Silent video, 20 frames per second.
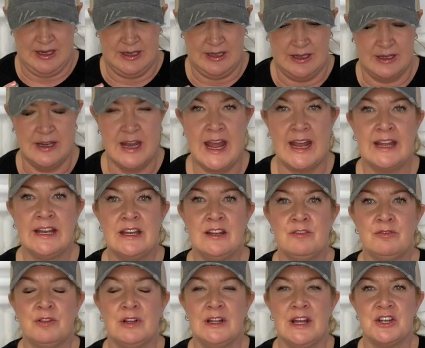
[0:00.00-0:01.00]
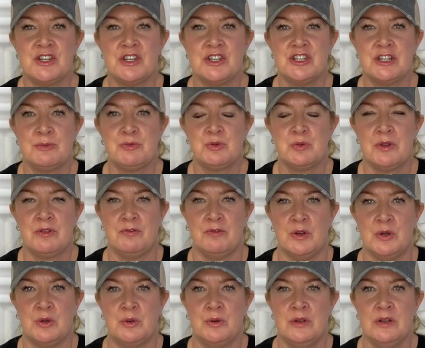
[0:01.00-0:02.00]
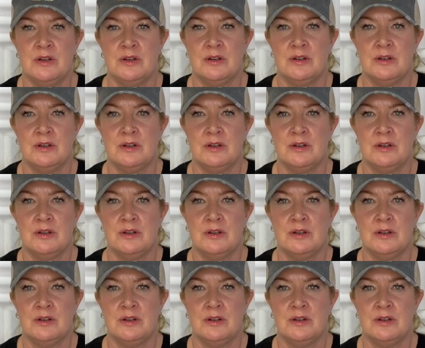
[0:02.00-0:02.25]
negative relationships with food,